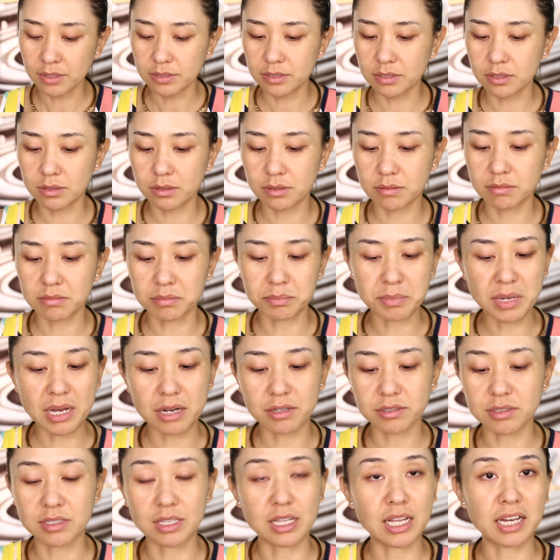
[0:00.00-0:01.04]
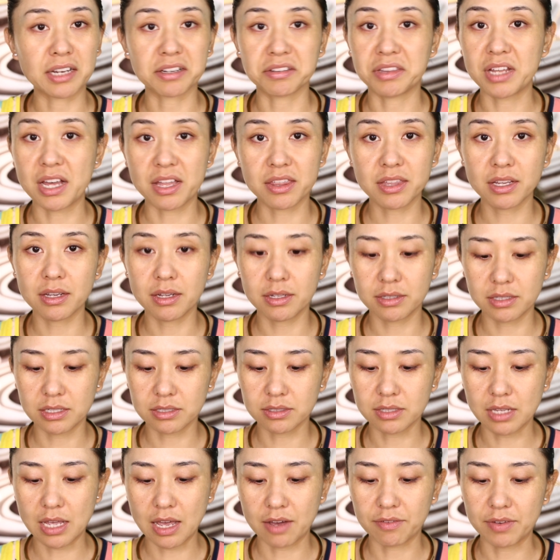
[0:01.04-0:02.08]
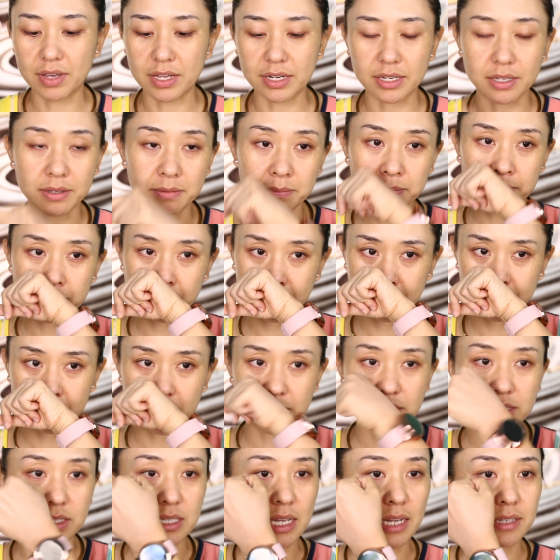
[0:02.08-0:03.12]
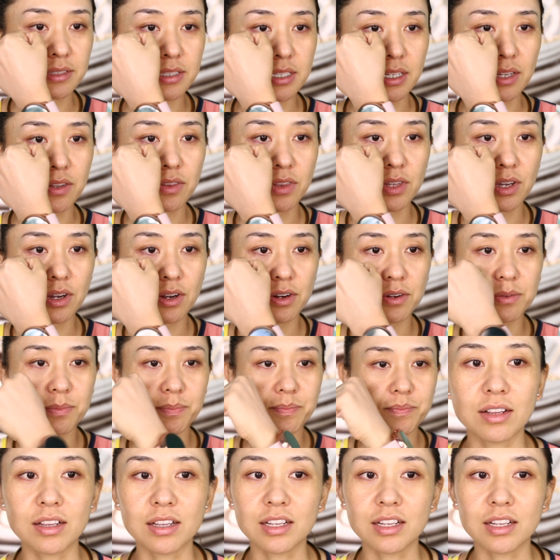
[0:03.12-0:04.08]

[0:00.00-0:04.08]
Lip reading: Smells like nothing. It doesn't have any scent in there.